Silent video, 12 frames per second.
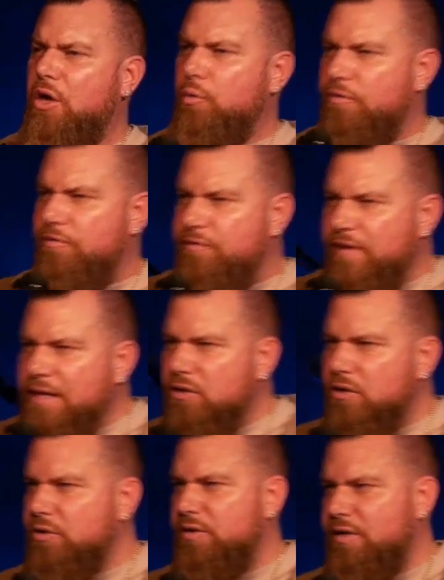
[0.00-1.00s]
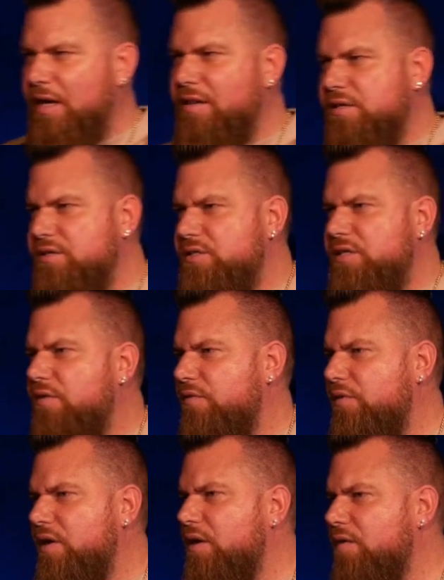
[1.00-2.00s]
revealed in the
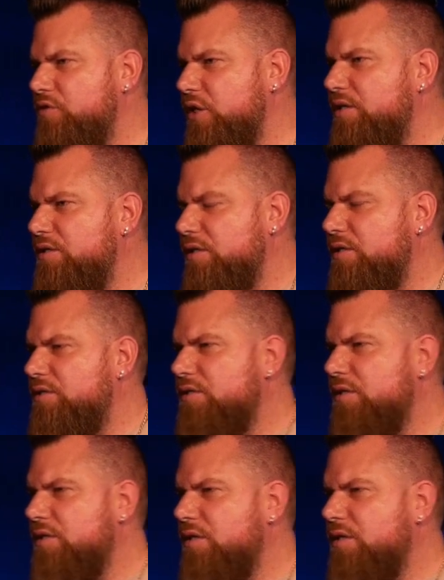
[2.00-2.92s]
suffering of Jesus.